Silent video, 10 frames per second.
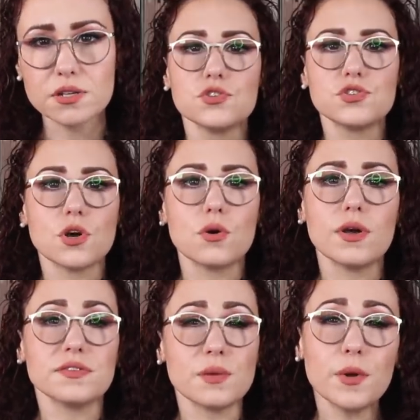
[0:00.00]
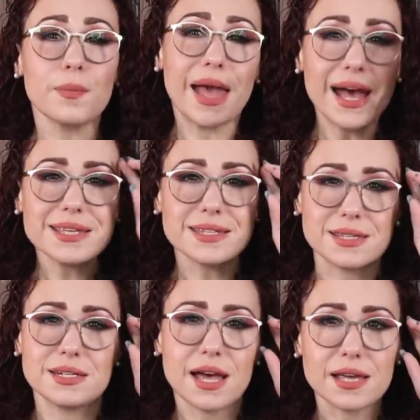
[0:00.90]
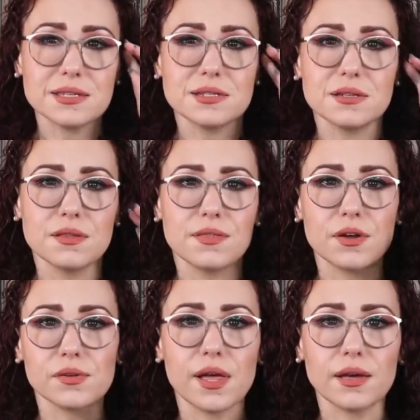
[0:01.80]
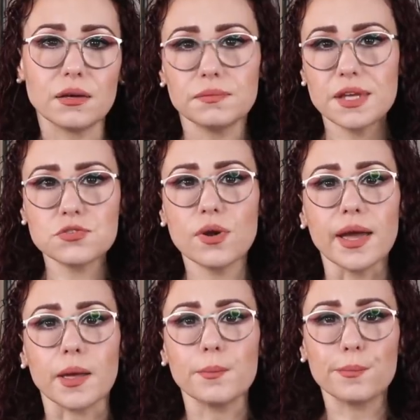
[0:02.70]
So if someone passes a test, they're like, that's great.